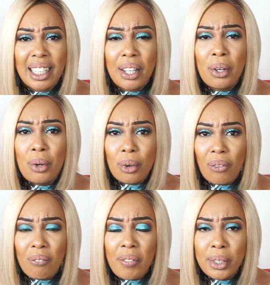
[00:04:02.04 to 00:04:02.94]
that
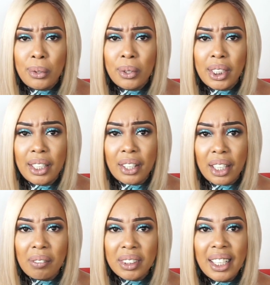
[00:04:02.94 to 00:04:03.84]
drove me to using
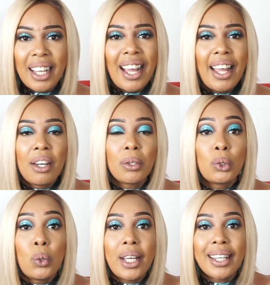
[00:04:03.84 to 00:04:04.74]
creams and
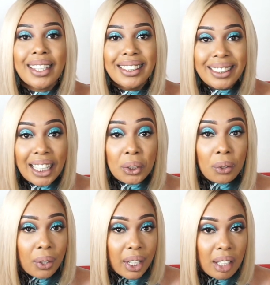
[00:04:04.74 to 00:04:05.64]
not doing research
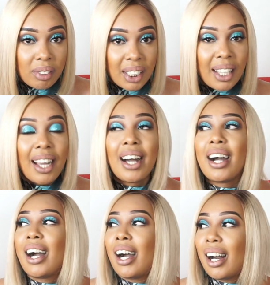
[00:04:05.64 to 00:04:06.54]
on creams.
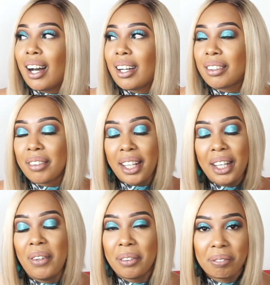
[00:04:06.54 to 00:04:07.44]

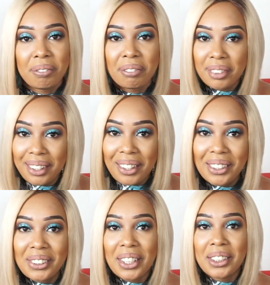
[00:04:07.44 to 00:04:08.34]
Anyway, long
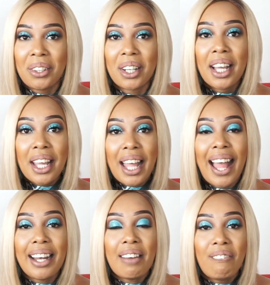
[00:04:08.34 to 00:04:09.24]
story short, I
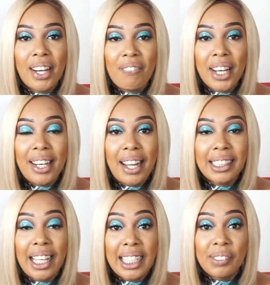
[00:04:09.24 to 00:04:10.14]
had a very
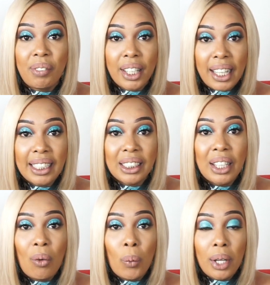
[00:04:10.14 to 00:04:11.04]
nice experience
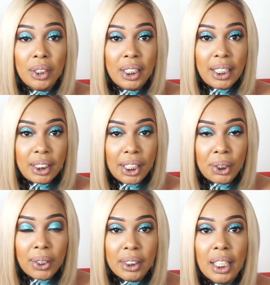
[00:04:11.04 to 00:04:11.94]
when I was using
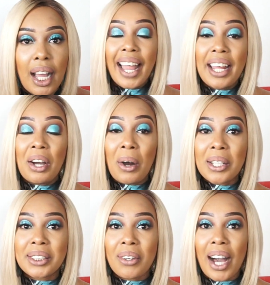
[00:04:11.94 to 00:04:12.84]
injections. And
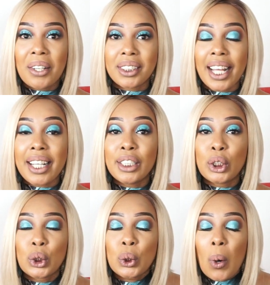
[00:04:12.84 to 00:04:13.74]
also, I was getting
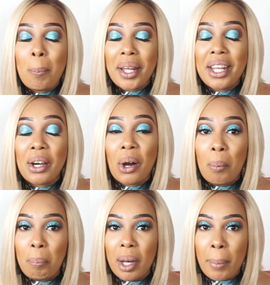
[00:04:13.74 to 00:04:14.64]
so many
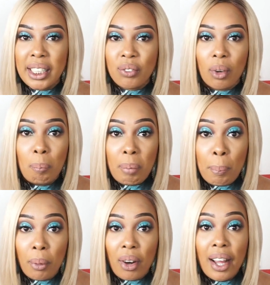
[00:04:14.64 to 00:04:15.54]
compliments from
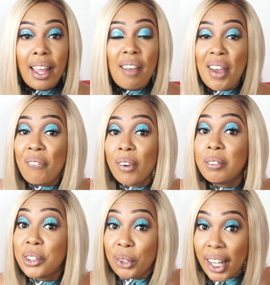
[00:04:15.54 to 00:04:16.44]
people, even
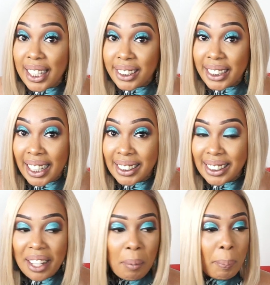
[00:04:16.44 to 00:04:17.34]
from
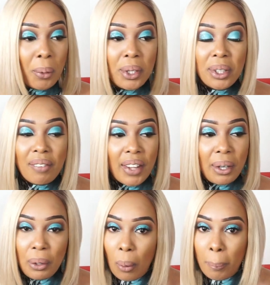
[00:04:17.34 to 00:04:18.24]
strangers. People would not
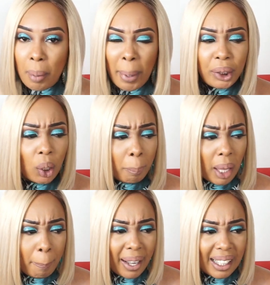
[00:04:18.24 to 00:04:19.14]
even know me, my
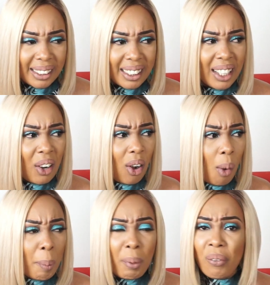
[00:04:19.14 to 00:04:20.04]
shopkeepers,
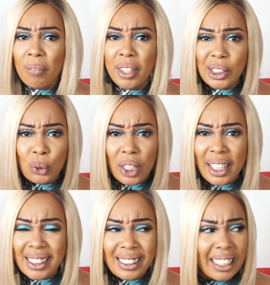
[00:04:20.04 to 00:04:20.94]
or people from the
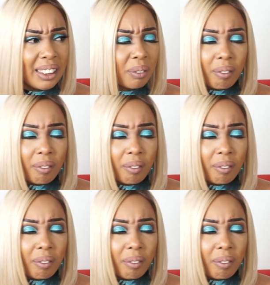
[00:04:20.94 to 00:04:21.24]
streets, just